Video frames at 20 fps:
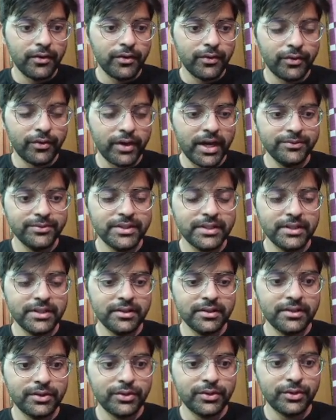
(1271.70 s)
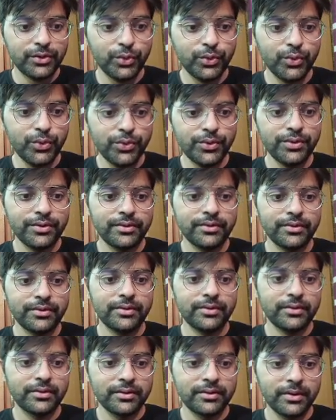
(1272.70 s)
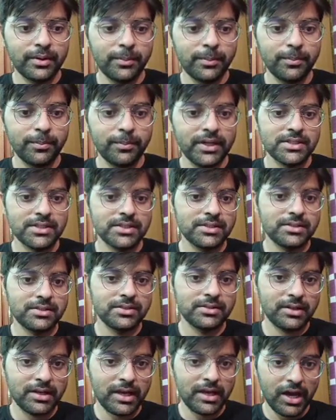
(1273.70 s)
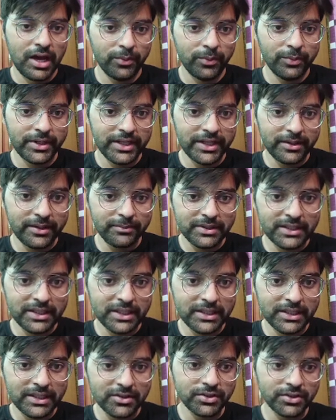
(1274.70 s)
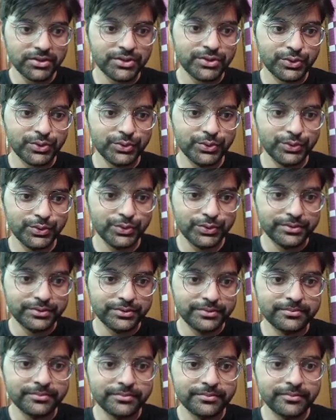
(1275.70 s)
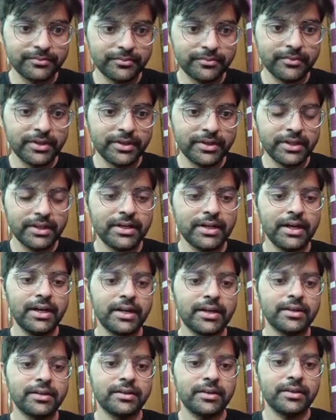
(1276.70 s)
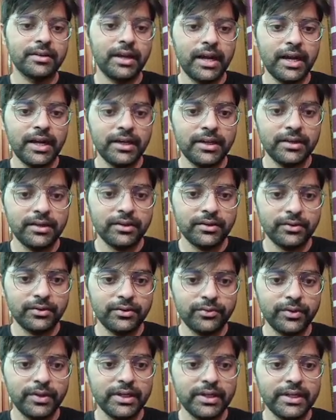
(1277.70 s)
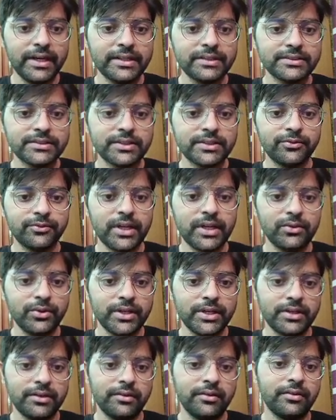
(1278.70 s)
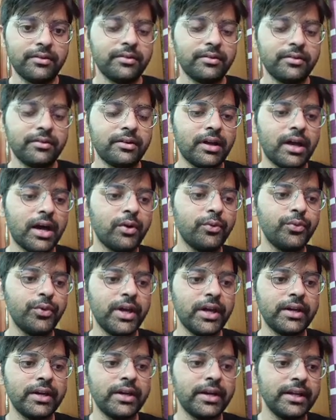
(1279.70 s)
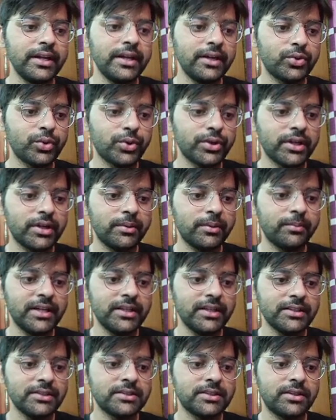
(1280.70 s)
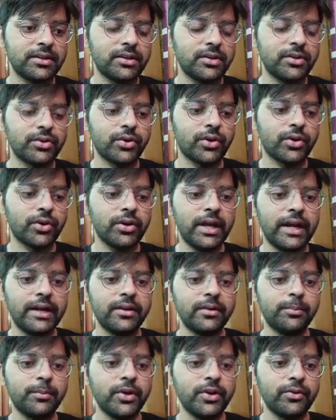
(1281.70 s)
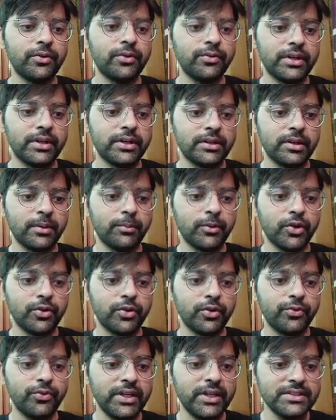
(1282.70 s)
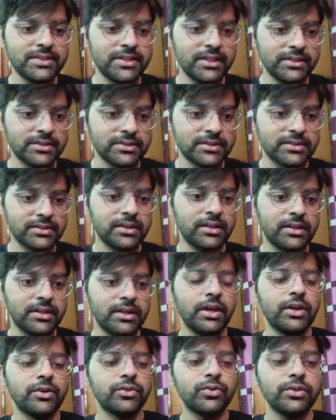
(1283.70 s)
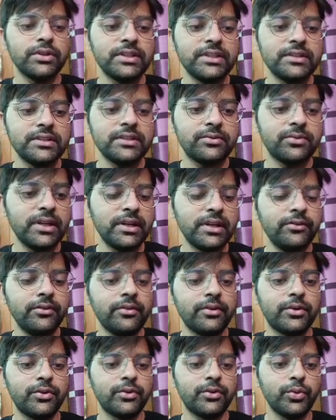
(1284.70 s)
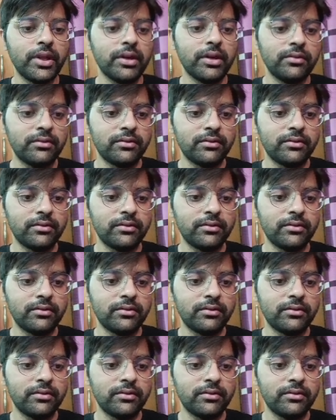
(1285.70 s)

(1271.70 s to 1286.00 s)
5C2 plus how many game he has lost? 2, right? And we'll get some value here. How we are getting? Total minus draw and number of win. Number of win is this, so this will give 12,